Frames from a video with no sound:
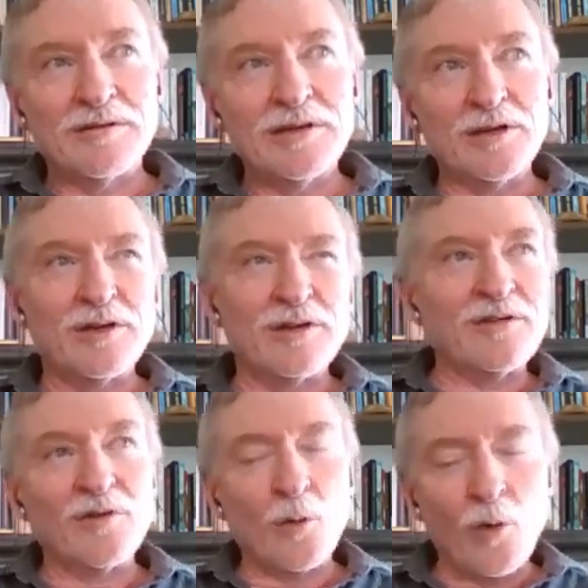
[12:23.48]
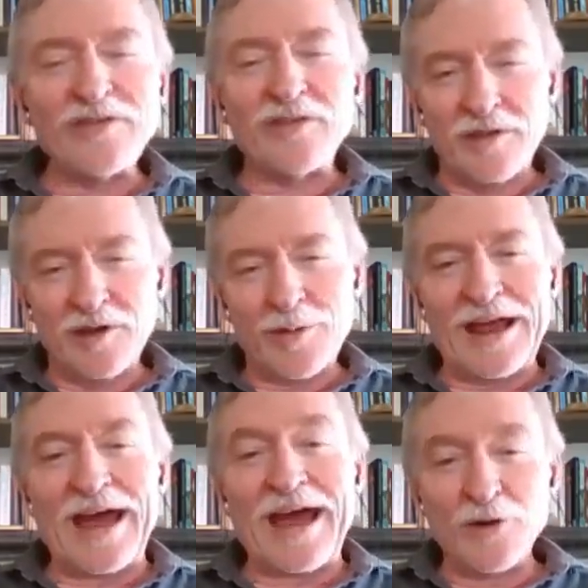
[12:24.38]
you know, there are different ways to think about
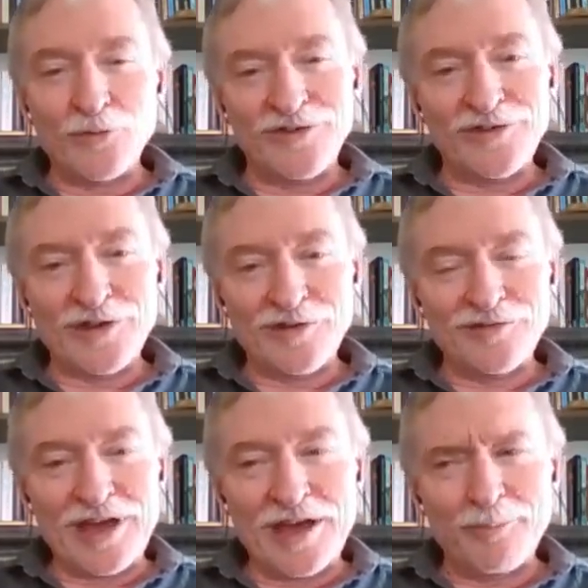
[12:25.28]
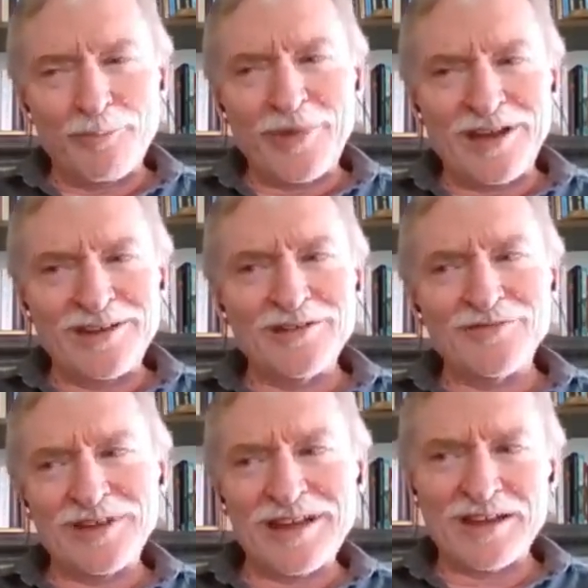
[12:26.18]
how to resolve that, but I do
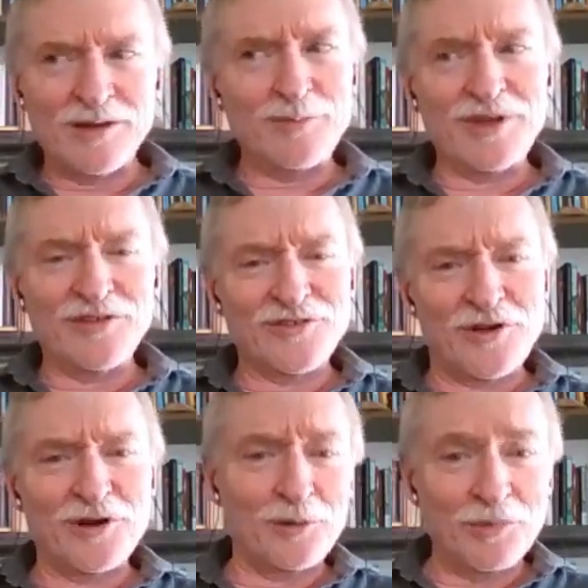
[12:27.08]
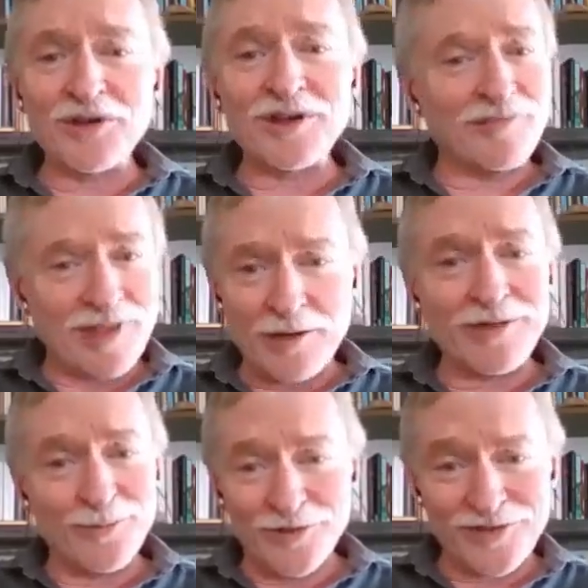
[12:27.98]
feel like mm-hmm. it would be a stronger book if that
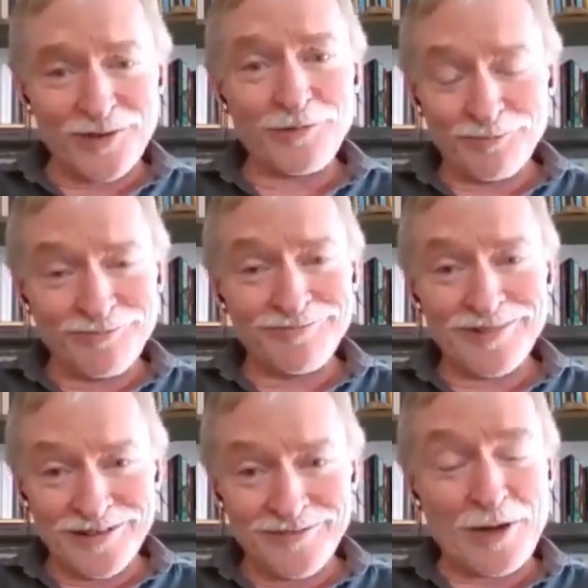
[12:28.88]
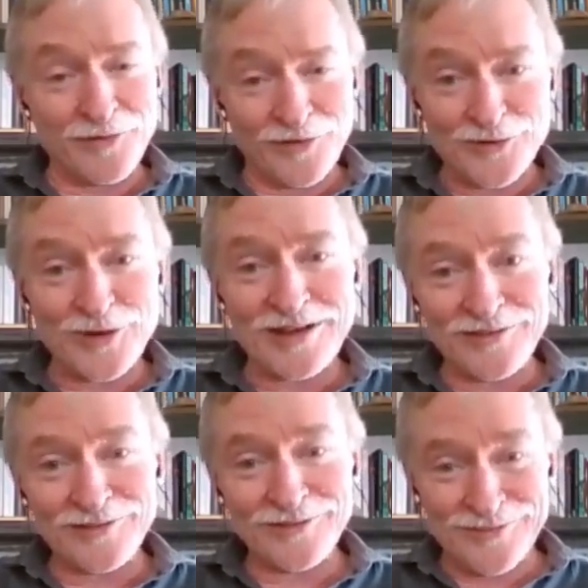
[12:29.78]
there was some, if that was
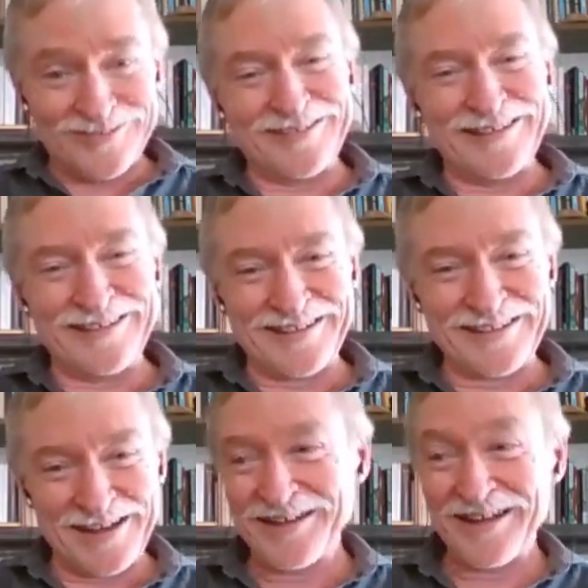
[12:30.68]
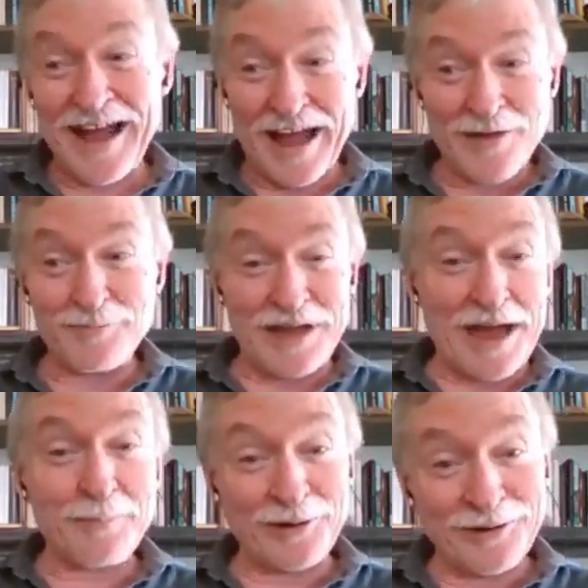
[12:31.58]
addressed. like sure. that, I'd be
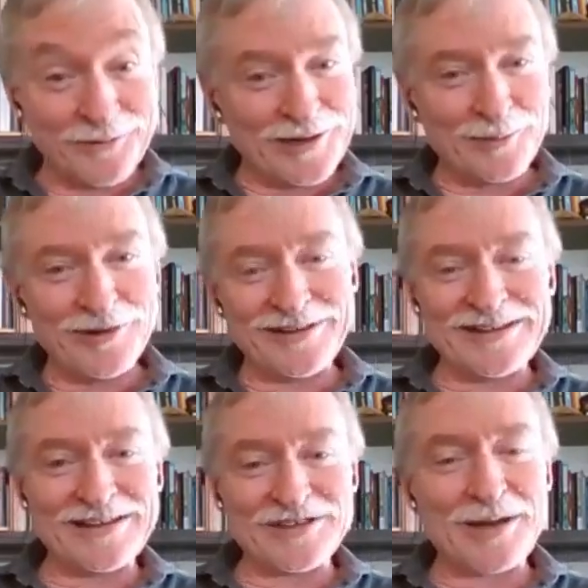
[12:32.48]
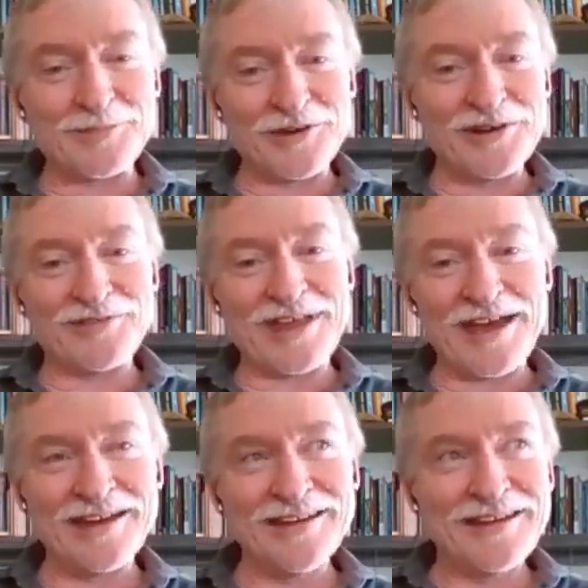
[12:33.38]
happier when I'm reading that right. chapter if that